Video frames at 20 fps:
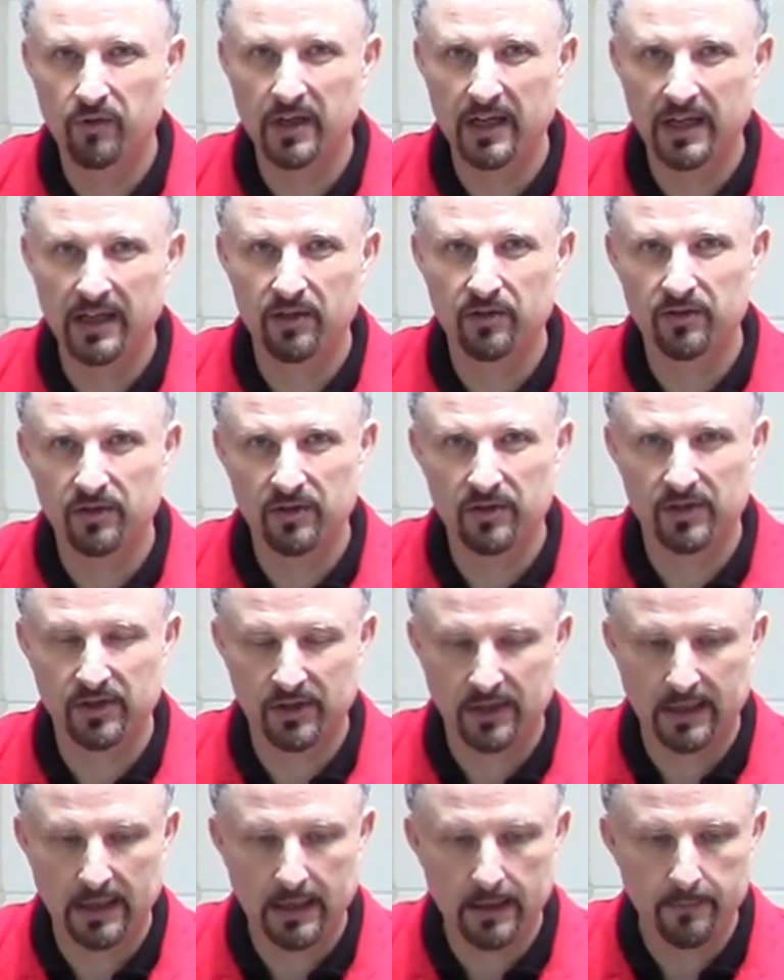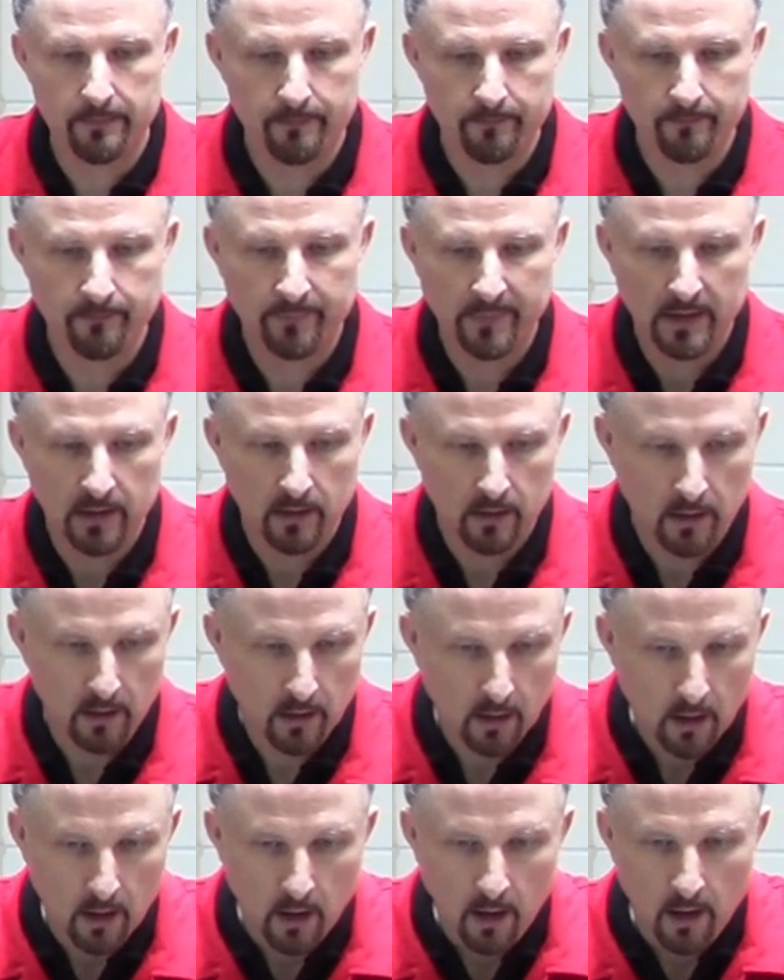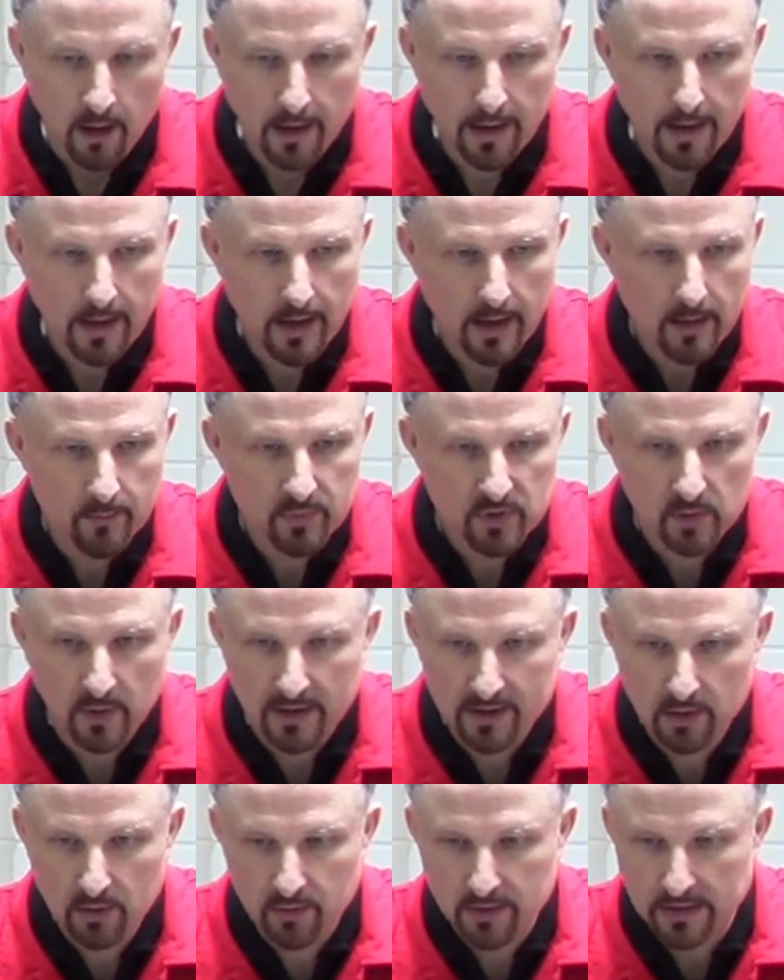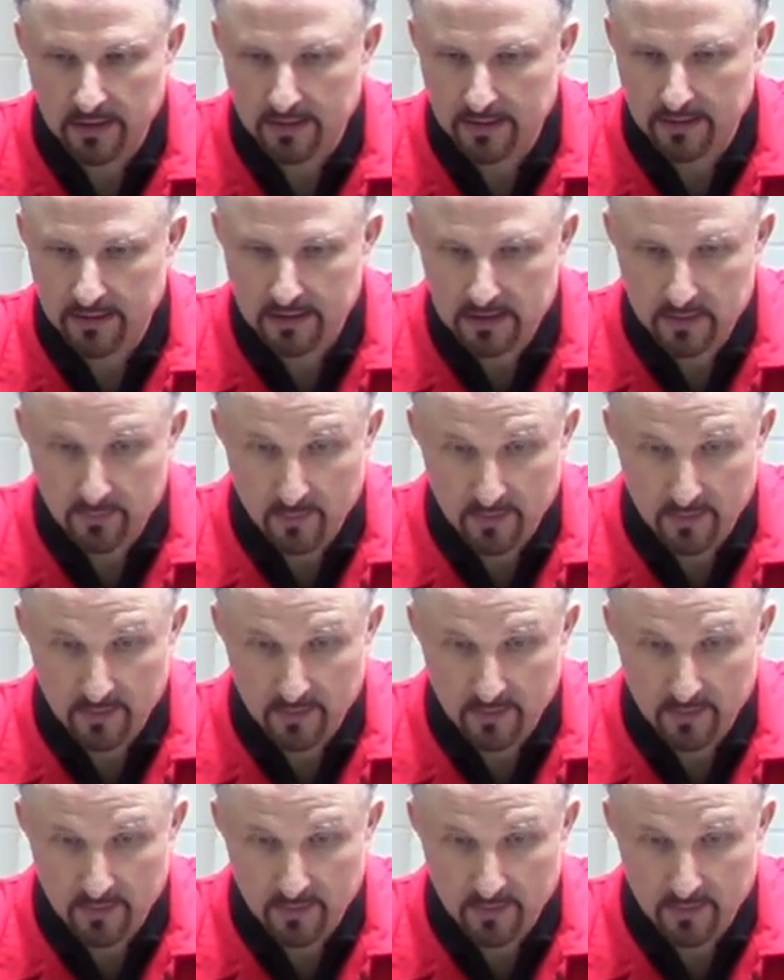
really under the skin. Um, so I had a look at these,